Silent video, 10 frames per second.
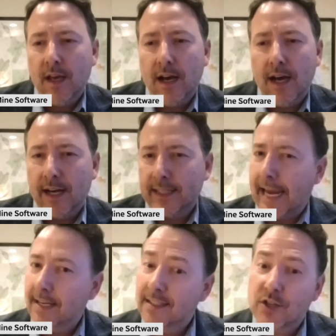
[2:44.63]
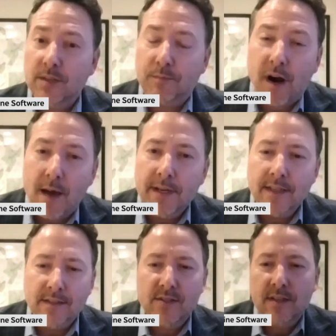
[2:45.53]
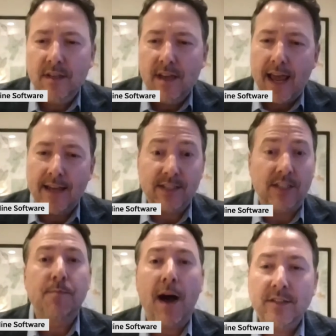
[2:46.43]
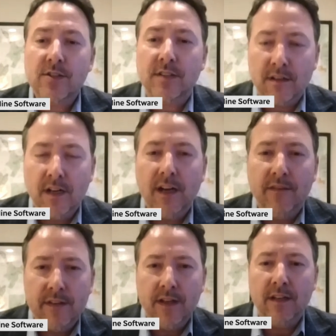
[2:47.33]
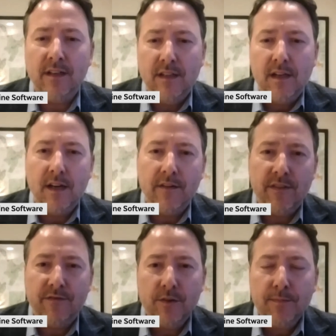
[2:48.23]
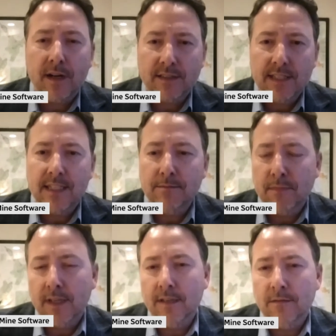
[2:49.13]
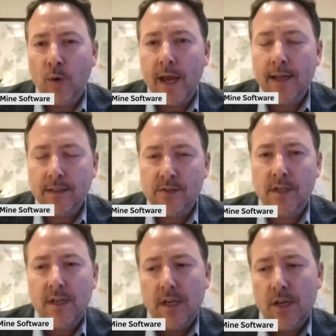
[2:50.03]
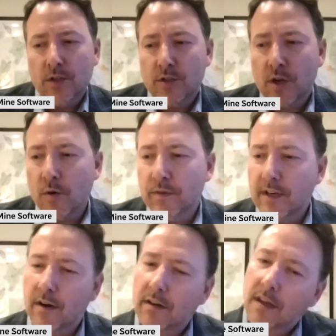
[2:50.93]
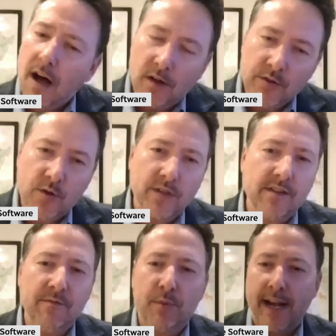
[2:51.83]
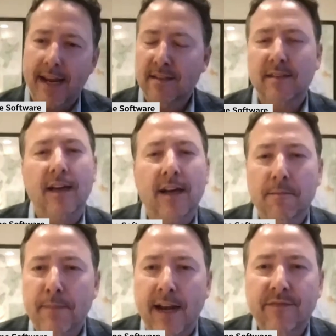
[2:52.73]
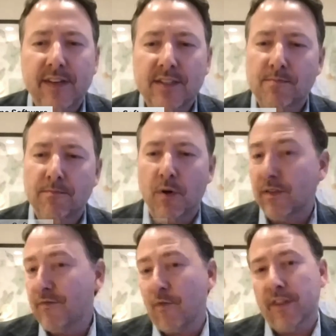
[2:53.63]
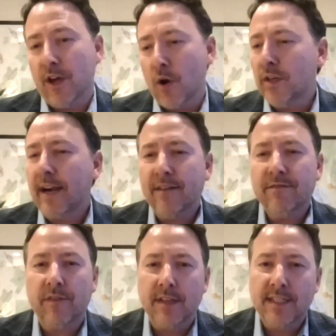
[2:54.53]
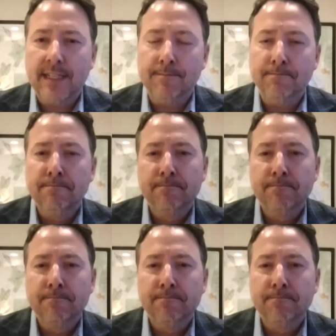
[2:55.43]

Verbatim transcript: uh, gained additional prominence as a sponsor of the of the football team in Wales. So there are all sorts of brand um, benefits, both for the owner and for the team.